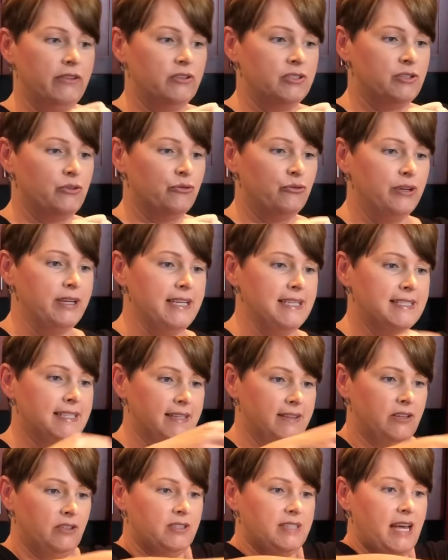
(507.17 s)
There's a
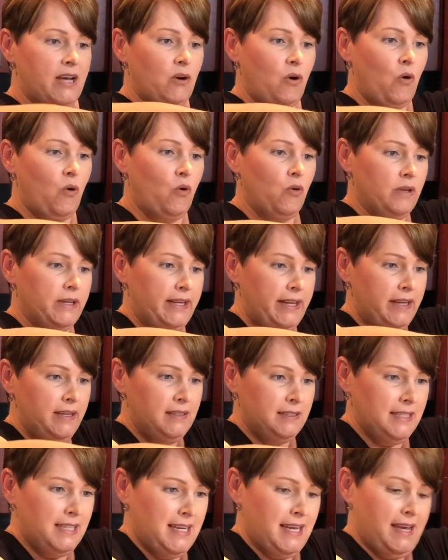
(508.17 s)
reason there's that hole in it.
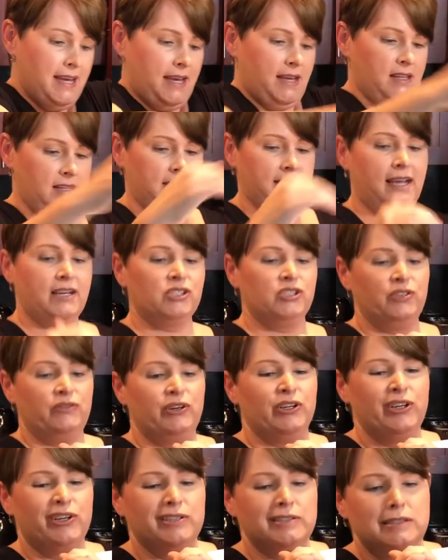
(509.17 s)
It's actually
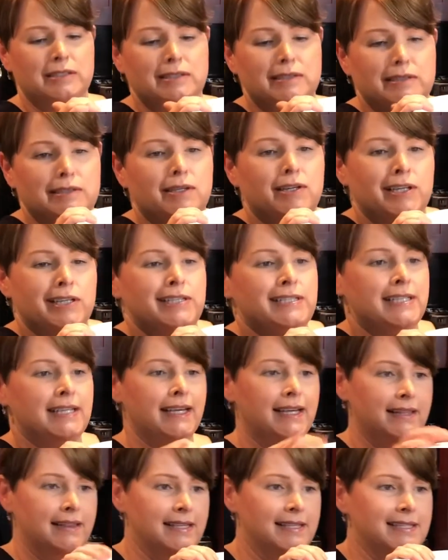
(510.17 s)
very hard to
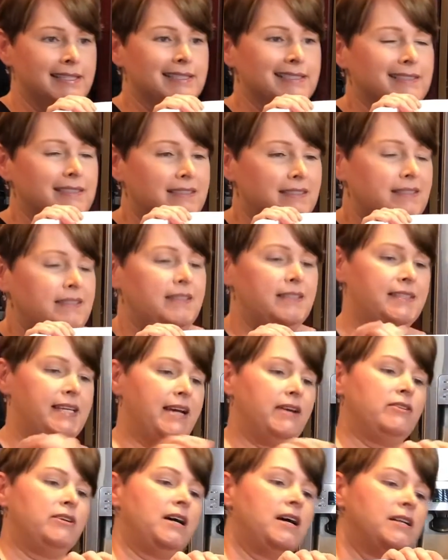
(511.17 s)
get this
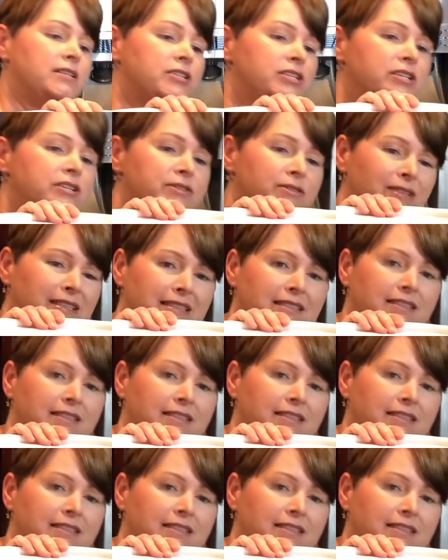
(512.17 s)
down on too.